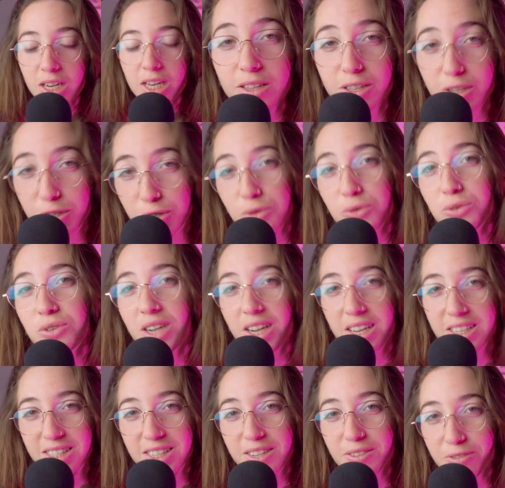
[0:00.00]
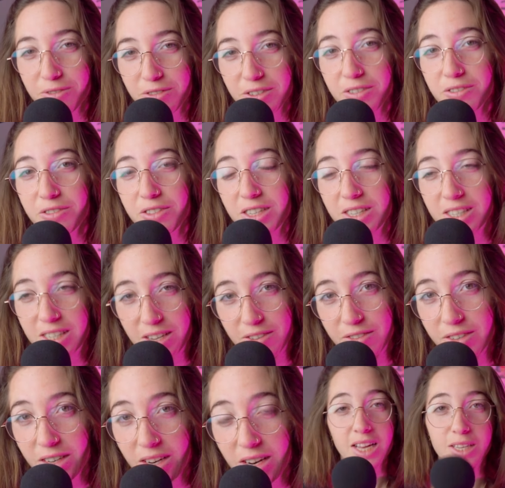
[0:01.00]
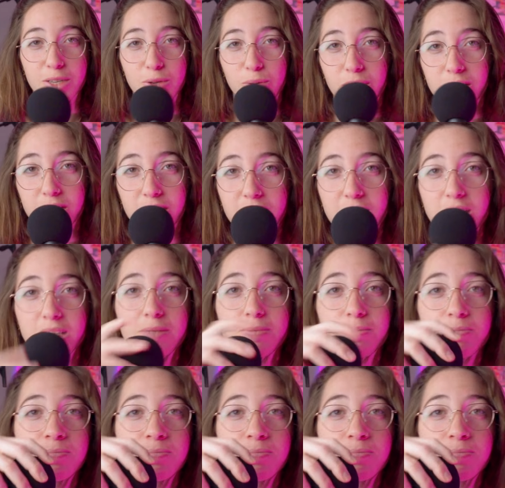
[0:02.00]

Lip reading: the Shure SM57. You can see.